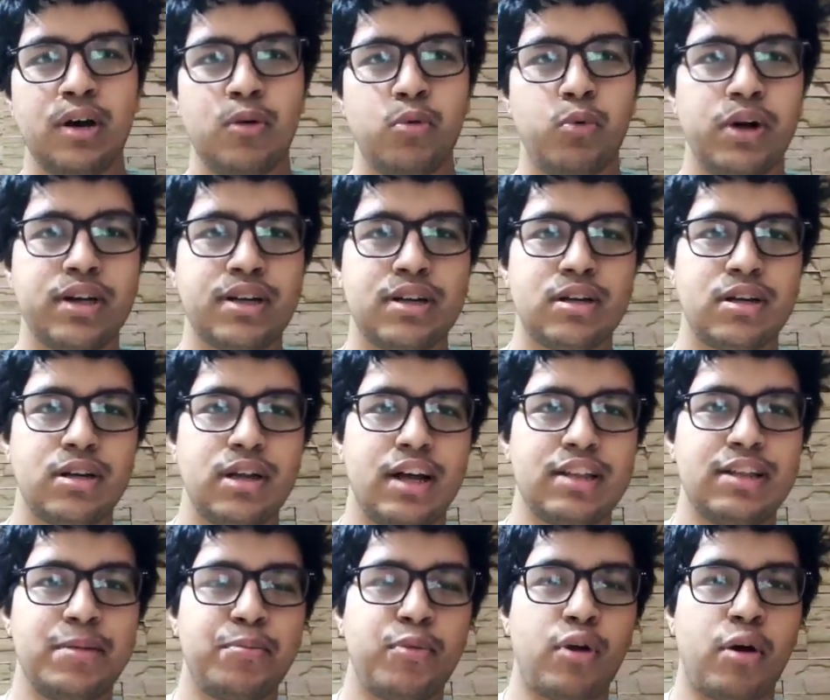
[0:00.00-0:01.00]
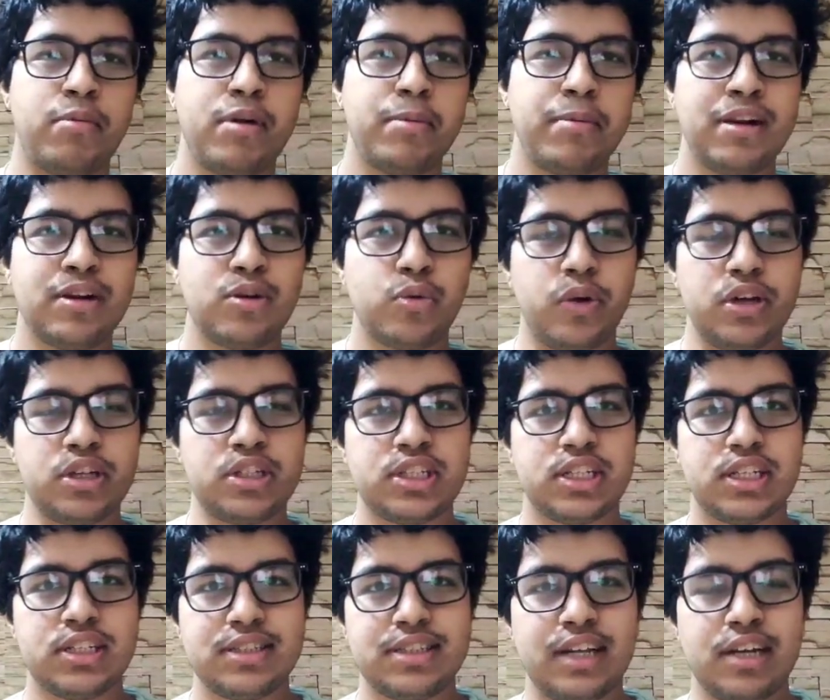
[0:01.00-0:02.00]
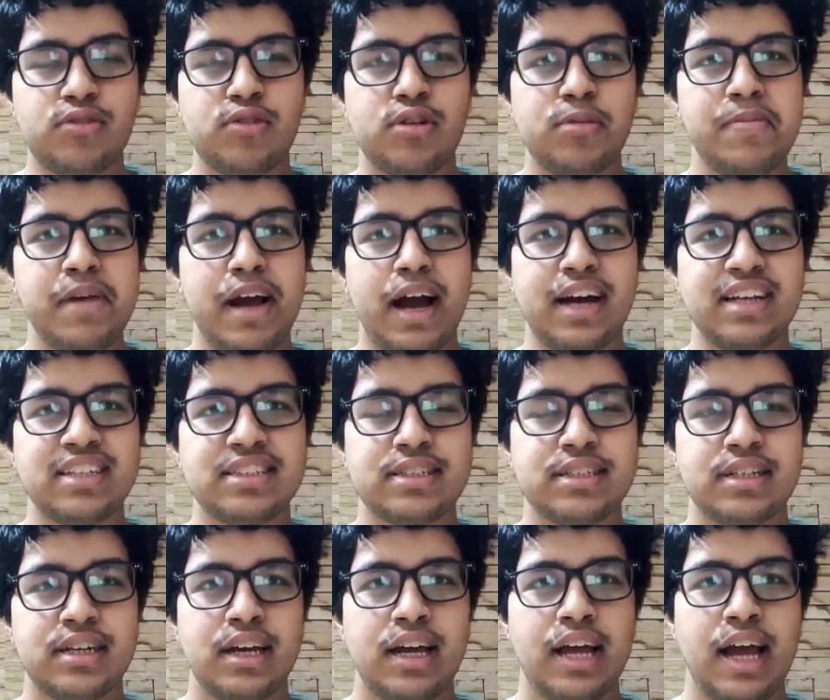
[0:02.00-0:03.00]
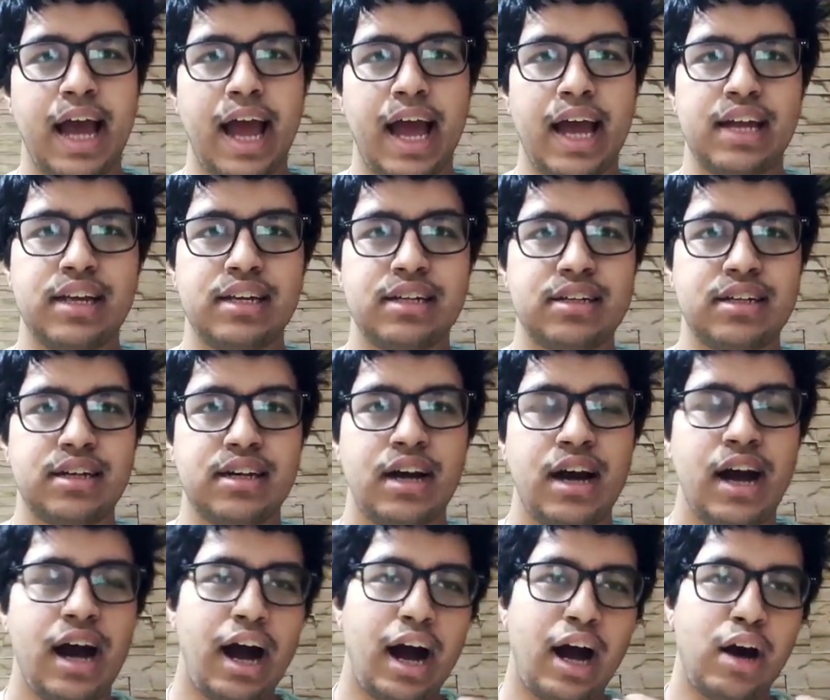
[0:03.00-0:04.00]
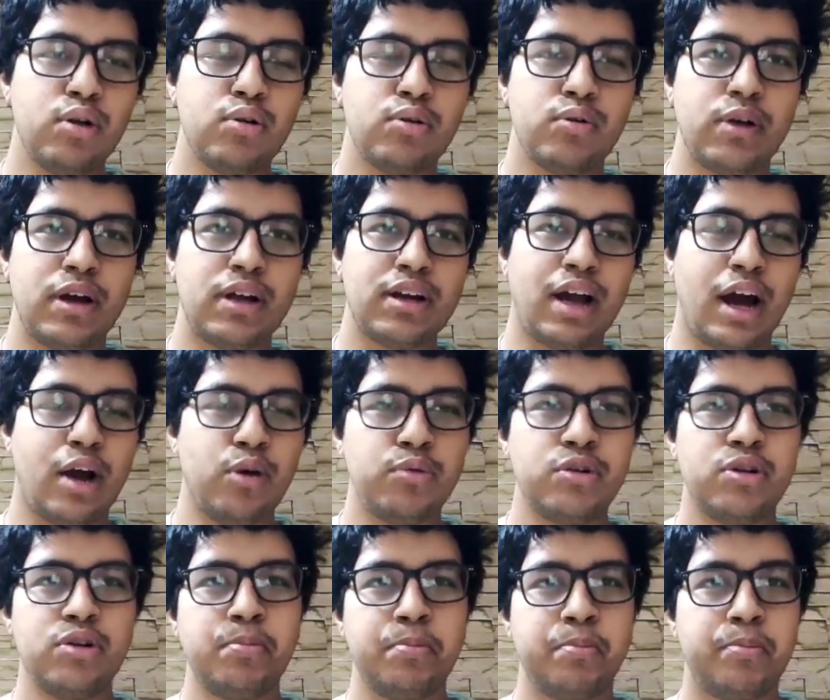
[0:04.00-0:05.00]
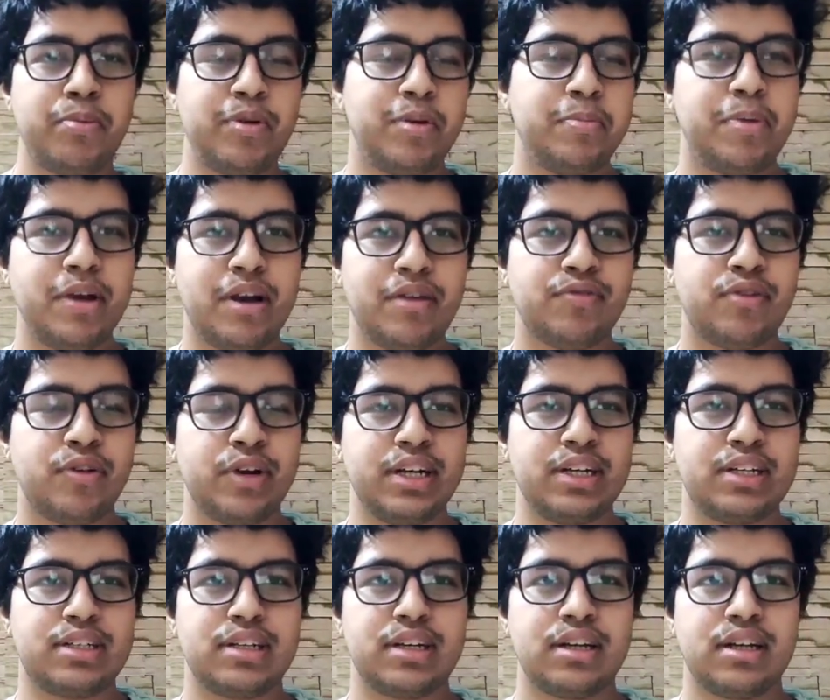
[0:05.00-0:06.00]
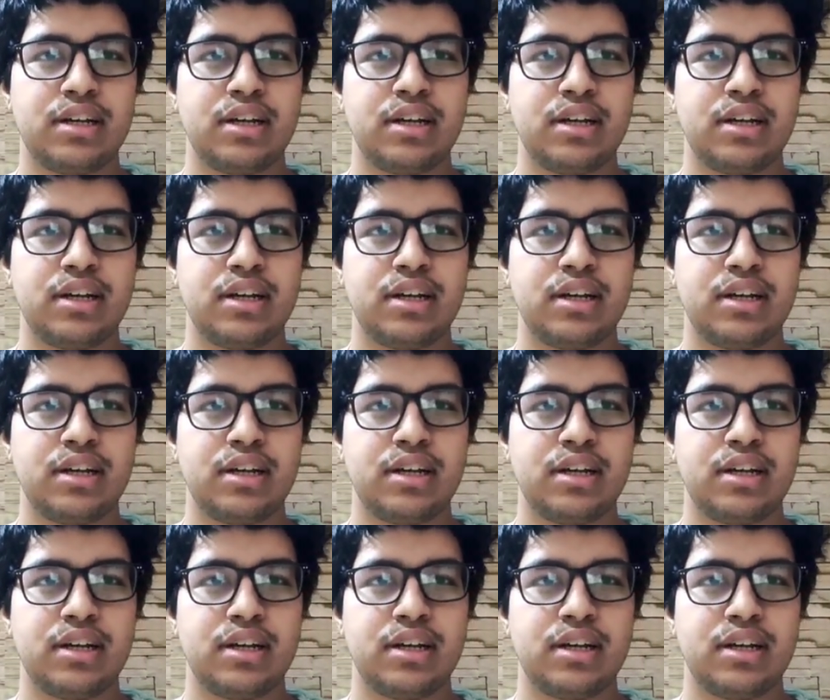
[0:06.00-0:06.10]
what are the probable questions that could be asked, and how do you prepare for it.